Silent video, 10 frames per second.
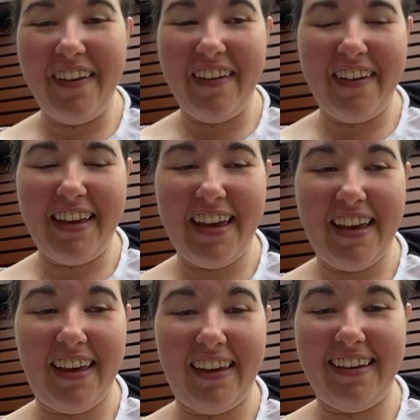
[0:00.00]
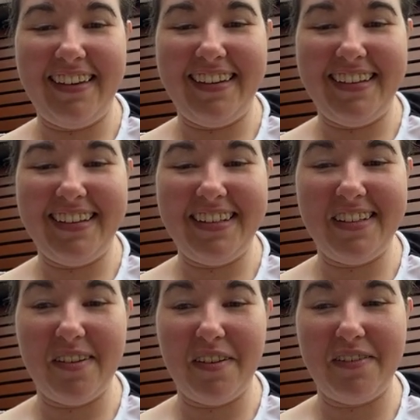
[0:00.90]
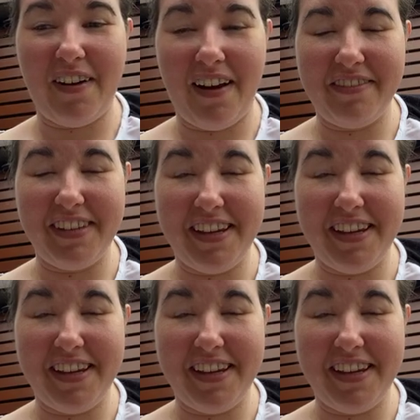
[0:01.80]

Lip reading: Okay, so the Firefly